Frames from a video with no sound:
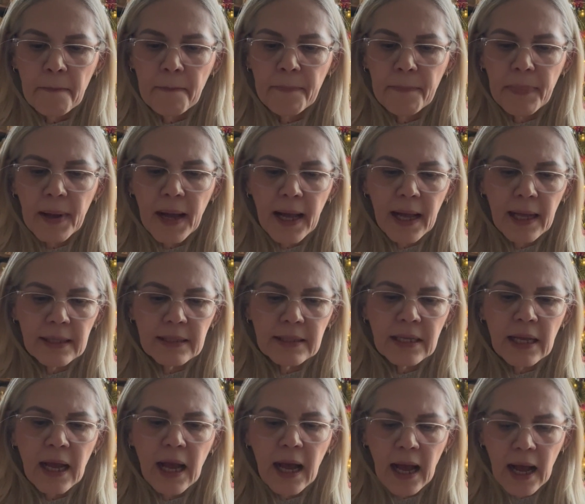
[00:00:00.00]

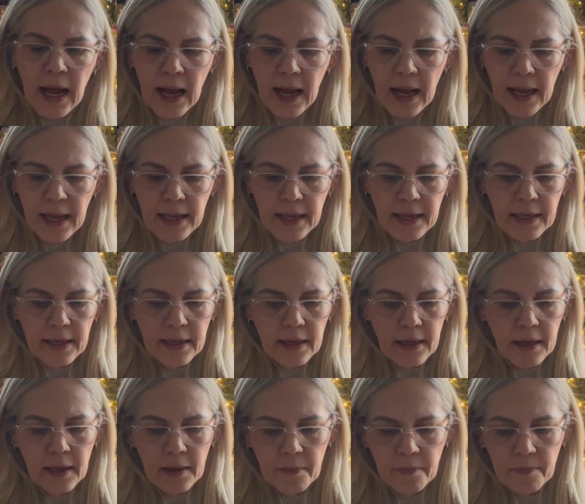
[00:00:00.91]
but I
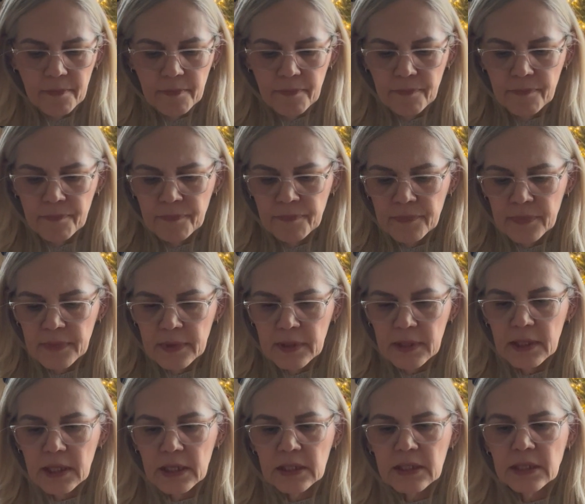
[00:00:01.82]

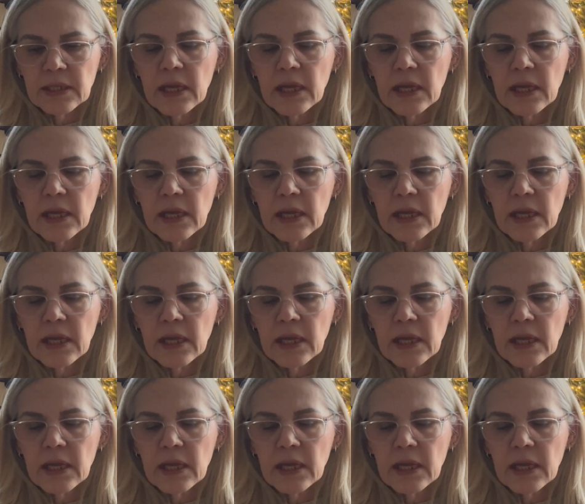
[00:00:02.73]
this